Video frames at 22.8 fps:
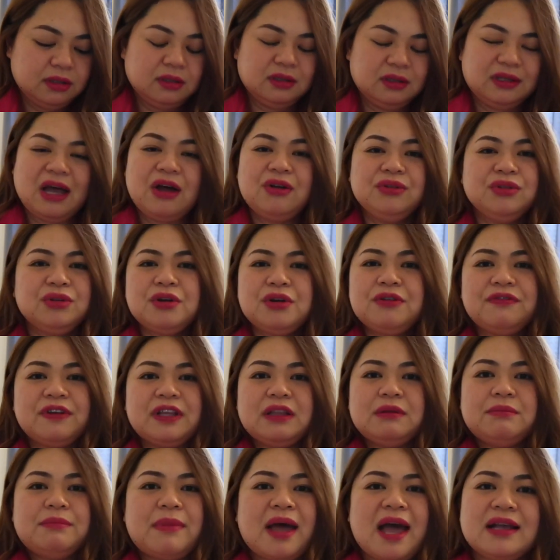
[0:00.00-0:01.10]

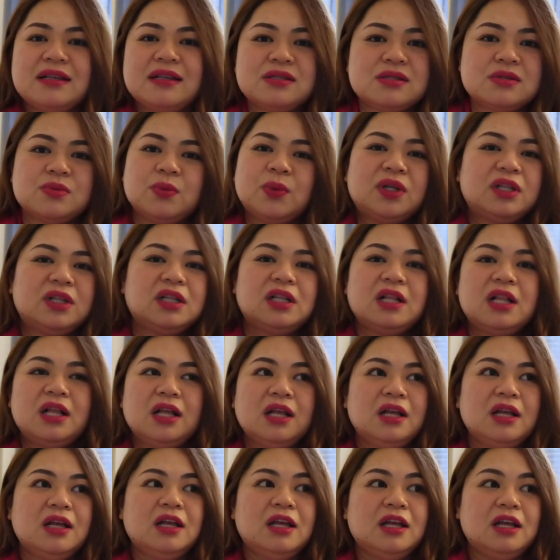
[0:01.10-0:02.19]
Counterfeit bags will
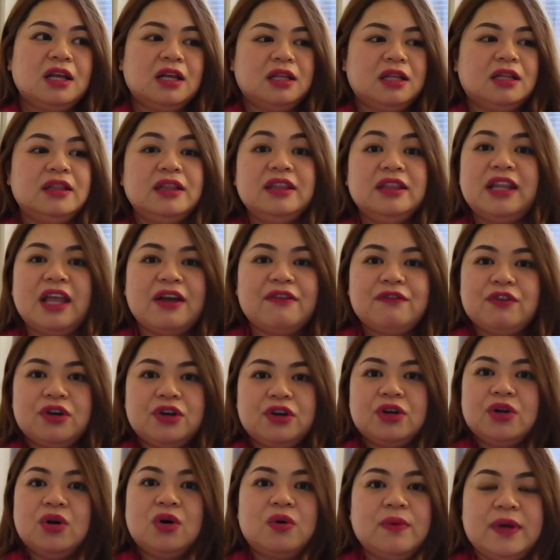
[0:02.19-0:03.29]

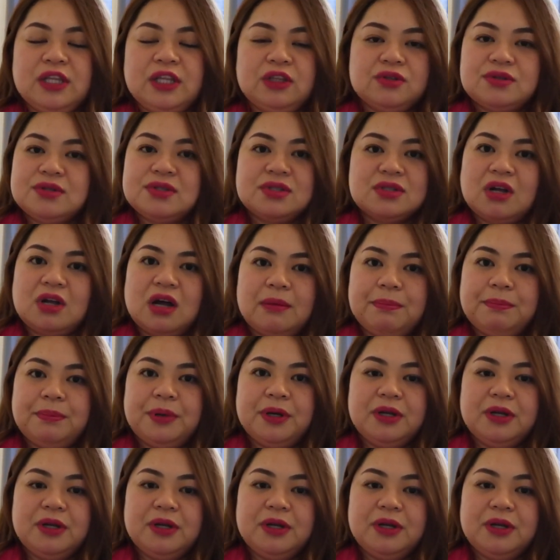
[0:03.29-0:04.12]
never going to stop